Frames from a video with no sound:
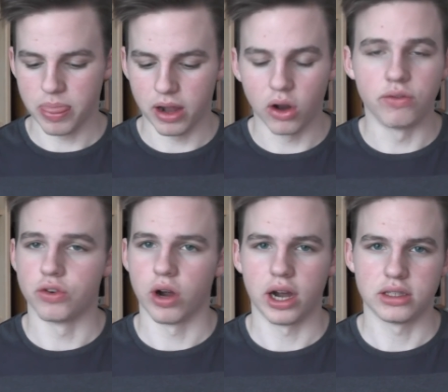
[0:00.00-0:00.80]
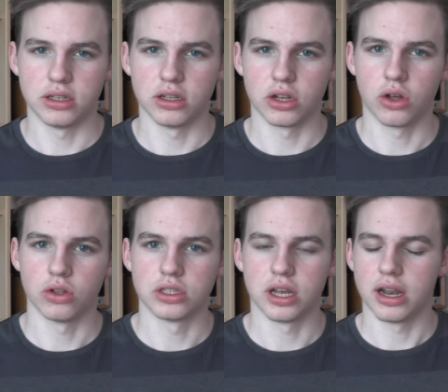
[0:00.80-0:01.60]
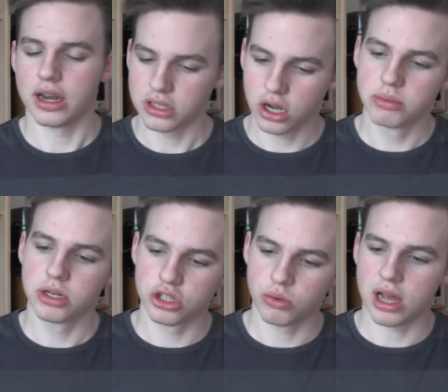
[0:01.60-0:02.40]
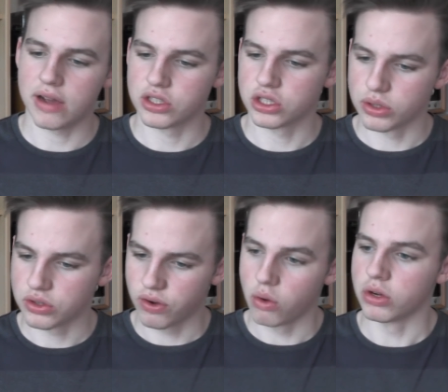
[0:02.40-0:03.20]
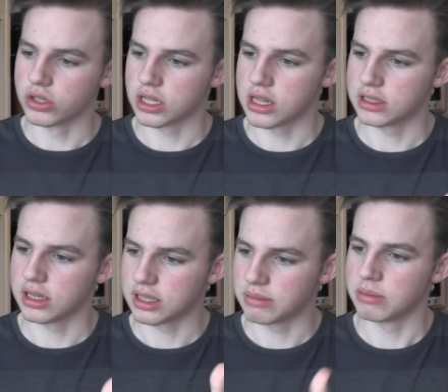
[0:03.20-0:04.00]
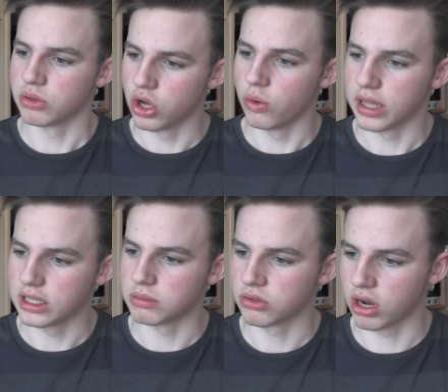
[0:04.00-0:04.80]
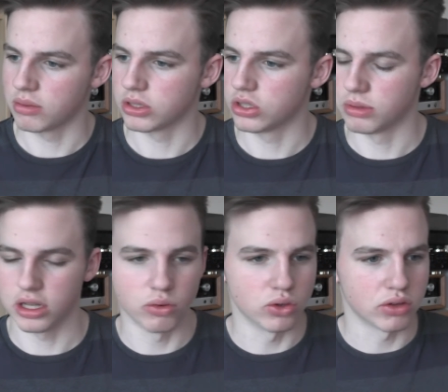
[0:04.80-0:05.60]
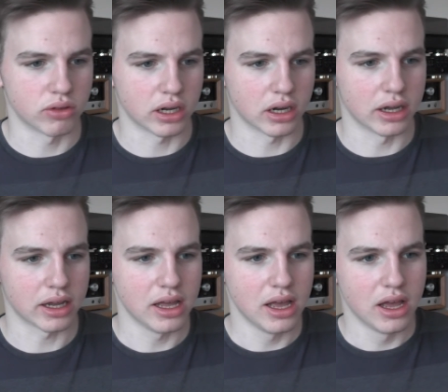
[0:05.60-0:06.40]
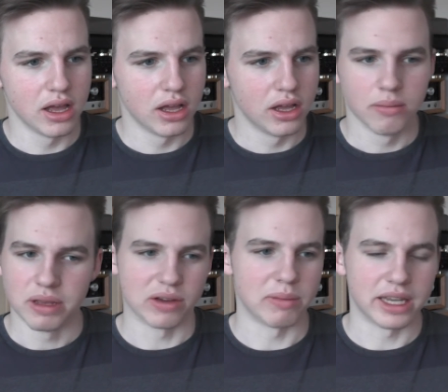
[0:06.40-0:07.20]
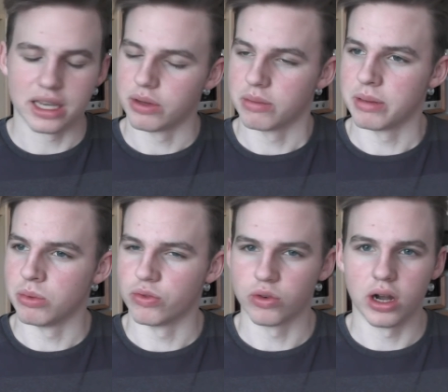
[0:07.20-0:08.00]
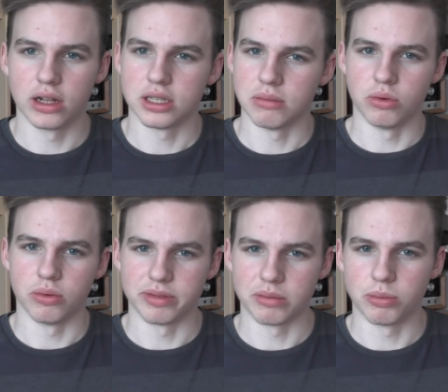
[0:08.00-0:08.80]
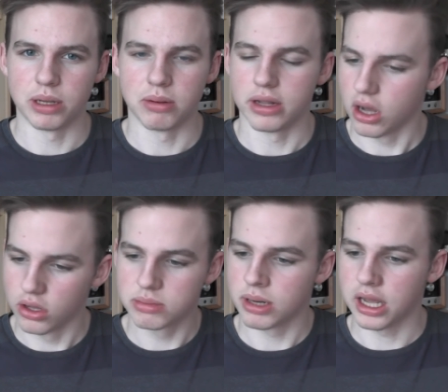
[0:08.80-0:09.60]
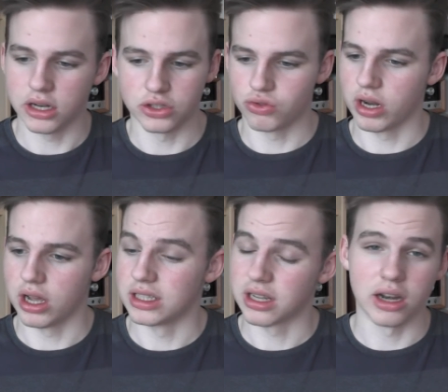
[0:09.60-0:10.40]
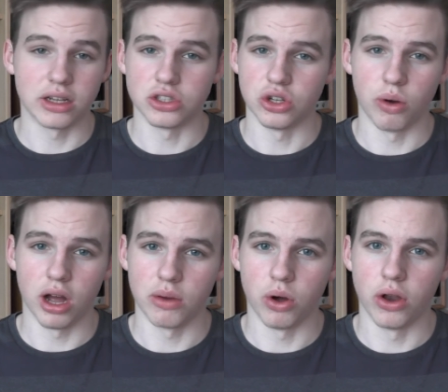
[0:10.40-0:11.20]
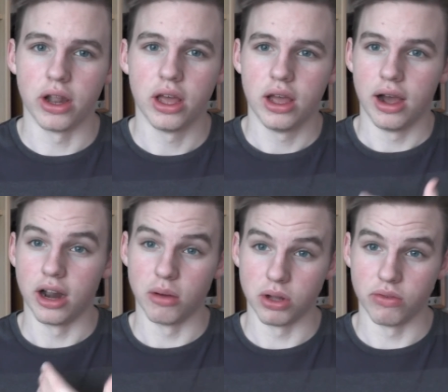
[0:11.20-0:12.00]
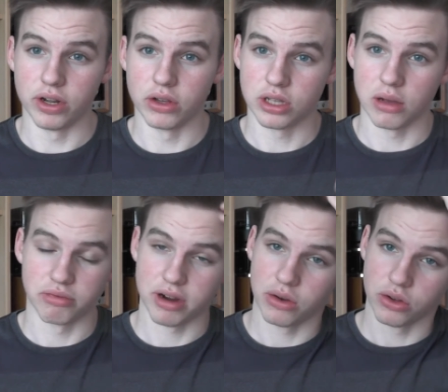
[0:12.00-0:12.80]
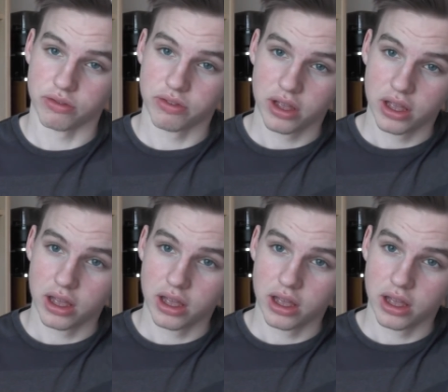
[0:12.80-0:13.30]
a lot of variety in the content. And it's hard because you want to have it so it's focused in the sense that people know what they're subscribing to, but then you also think, like, if I make it with a bit more variety, bring more people in. Ultimately, I just realised I need to do what I want and upload videos that I'm proud of,